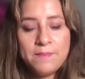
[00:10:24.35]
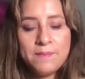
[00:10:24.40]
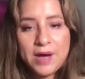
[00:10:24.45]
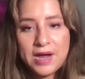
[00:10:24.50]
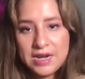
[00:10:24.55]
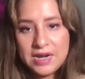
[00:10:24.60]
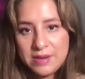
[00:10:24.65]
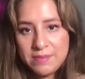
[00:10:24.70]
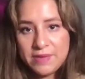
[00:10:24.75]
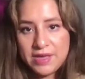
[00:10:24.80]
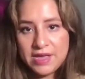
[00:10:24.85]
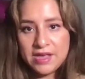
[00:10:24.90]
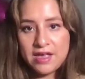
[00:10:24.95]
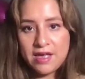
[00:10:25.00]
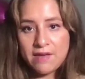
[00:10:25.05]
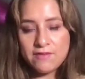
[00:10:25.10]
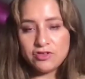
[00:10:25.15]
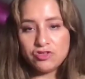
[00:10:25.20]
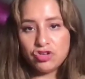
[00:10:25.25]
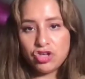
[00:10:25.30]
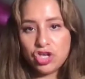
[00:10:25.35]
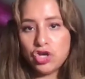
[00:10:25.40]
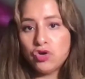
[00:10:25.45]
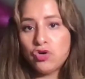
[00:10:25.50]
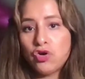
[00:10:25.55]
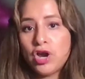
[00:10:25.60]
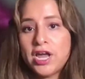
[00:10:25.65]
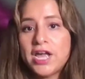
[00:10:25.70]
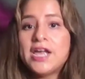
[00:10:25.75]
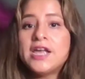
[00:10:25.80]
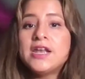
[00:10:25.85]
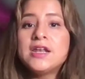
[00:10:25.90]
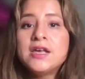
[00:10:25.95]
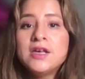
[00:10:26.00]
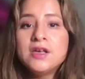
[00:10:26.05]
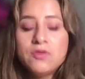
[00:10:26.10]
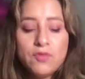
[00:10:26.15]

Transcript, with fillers: money being given to Ukraine.